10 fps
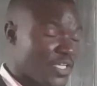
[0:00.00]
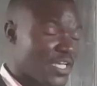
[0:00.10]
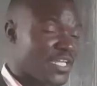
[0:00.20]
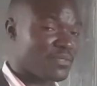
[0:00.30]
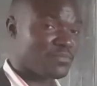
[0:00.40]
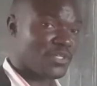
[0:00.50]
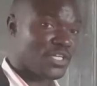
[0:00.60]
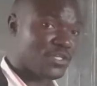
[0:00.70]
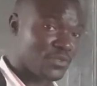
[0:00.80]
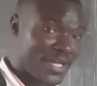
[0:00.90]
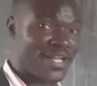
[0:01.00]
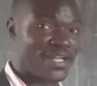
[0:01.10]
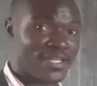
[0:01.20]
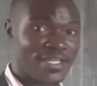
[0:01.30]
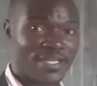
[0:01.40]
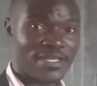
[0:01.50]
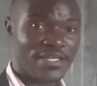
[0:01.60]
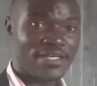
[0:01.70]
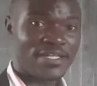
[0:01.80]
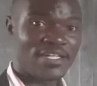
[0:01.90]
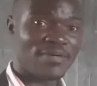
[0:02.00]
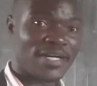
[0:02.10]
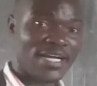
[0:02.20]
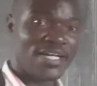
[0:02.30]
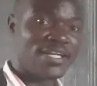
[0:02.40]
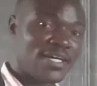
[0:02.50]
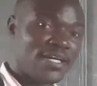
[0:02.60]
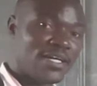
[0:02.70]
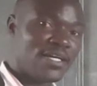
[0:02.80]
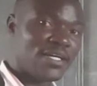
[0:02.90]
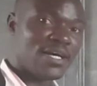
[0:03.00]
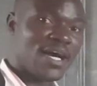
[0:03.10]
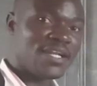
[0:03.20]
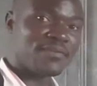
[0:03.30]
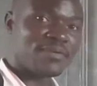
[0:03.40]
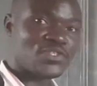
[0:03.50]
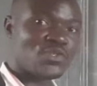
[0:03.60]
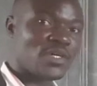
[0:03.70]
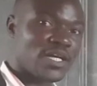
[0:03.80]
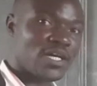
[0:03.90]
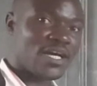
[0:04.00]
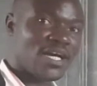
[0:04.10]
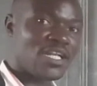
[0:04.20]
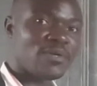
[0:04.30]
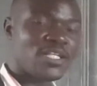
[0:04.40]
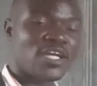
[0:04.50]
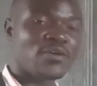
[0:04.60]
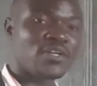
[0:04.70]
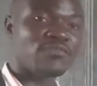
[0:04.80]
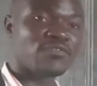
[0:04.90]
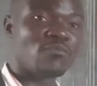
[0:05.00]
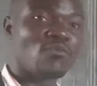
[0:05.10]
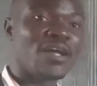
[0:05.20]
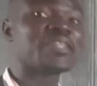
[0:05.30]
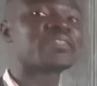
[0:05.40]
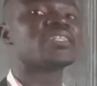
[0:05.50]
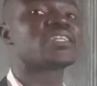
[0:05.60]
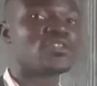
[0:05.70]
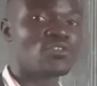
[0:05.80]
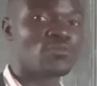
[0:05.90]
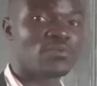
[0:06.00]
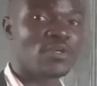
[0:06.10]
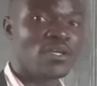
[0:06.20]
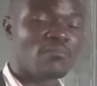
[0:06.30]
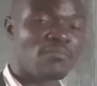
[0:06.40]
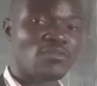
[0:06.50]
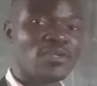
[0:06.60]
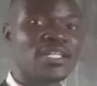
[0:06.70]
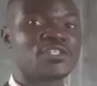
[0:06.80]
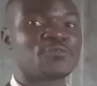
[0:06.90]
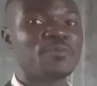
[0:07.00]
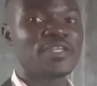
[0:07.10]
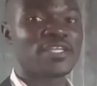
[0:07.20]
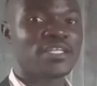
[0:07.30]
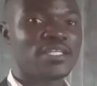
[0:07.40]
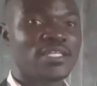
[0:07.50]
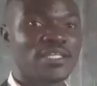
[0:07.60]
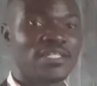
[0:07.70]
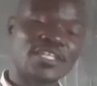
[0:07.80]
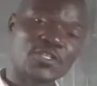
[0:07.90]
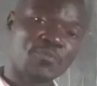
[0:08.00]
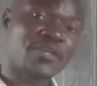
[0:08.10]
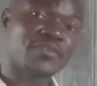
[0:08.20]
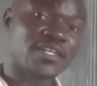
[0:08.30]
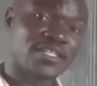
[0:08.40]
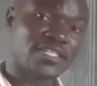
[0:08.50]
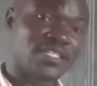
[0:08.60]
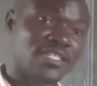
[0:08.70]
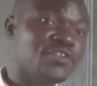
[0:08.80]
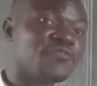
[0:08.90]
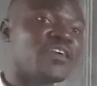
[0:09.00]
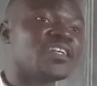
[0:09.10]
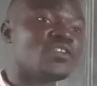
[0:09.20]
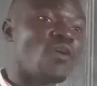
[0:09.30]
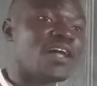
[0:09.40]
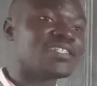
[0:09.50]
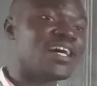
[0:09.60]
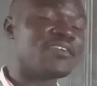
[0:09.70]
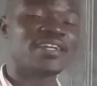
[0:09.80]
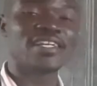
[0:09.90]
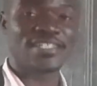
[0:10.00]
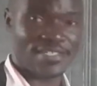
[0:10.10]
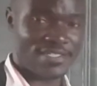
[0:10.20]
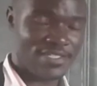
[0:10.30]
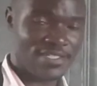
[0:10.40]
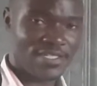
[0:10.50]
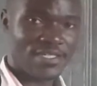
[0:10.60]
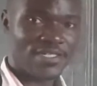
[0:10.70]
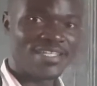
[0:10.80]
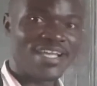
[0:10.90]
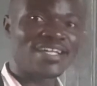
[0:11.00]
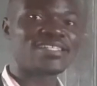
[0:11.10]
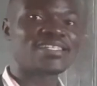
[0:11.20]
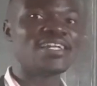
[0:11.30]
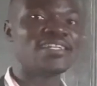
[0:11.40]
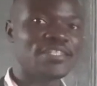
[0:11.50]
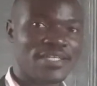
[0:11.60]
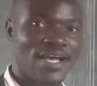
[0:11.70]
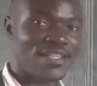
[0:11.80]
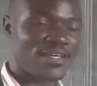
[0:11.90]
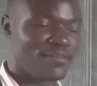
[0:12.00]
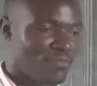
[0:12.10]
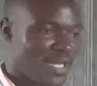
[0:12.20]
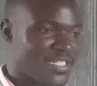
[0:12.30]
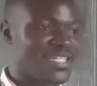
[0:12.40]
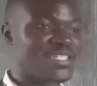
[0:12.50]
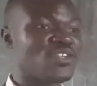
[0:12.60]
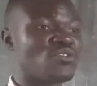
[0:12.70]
here in Uganda here, the Baganda and the Basoga and the Banyankola from one ethnic group. But when they speak related. You find that the words are related. They understand each other much as they